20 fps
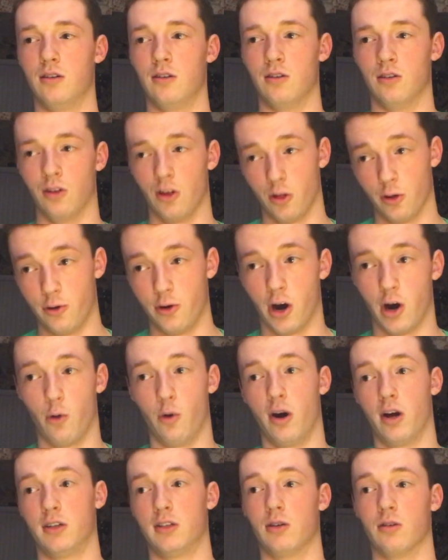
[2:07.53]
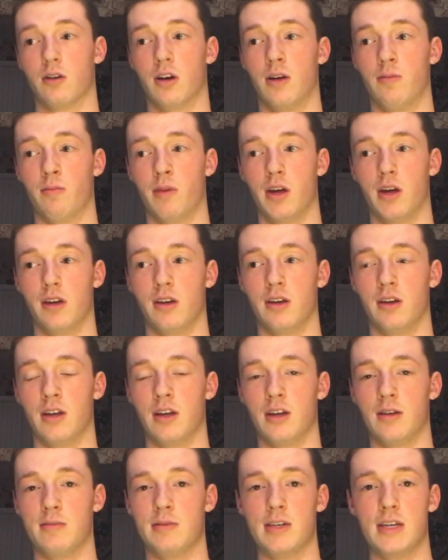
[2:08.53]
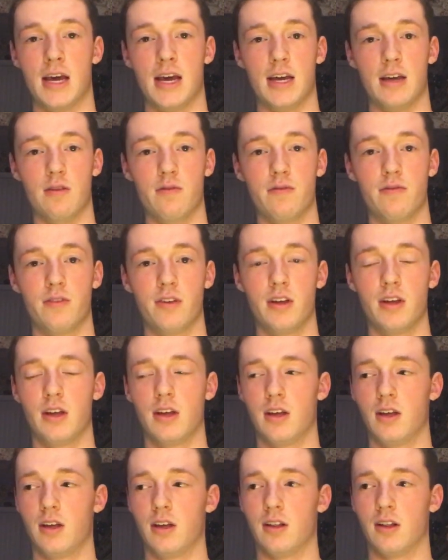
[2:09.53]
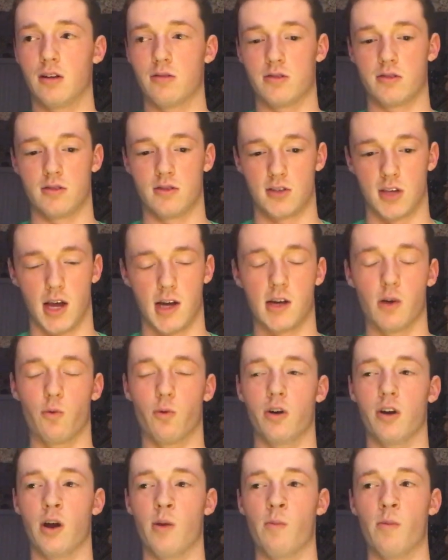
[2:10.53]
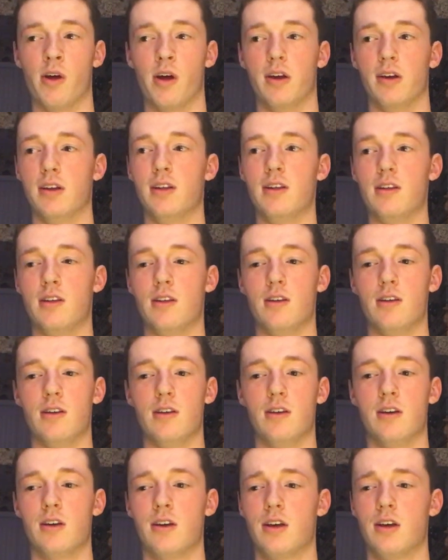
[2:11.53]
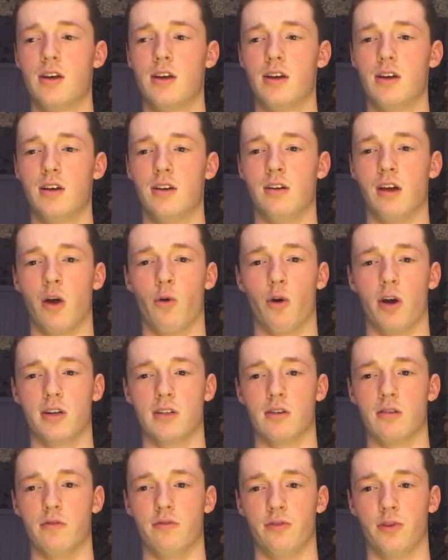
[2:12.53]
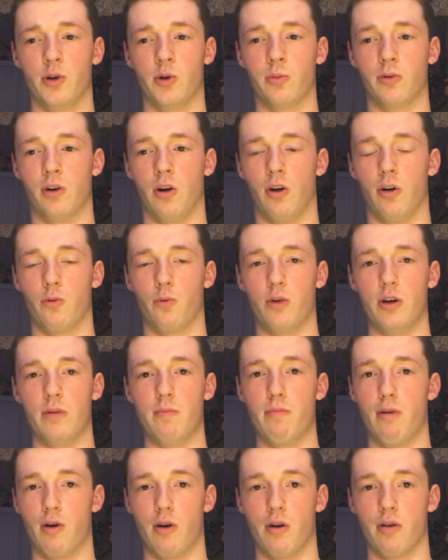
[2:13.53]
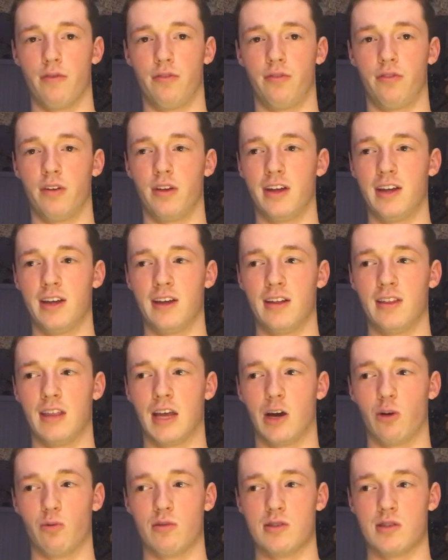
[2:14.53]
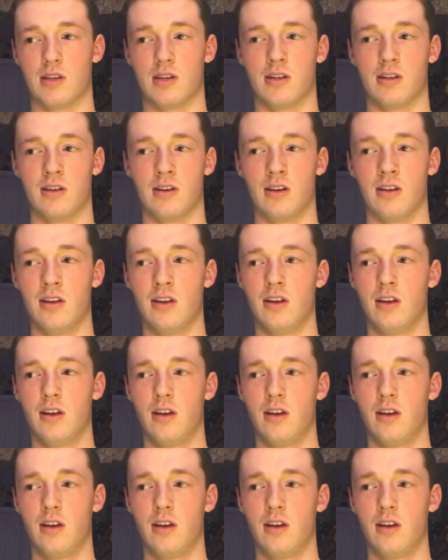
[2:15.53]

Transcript: another director I met named Dave. That was the second one I met. He directed a film called Rebirth, and that was in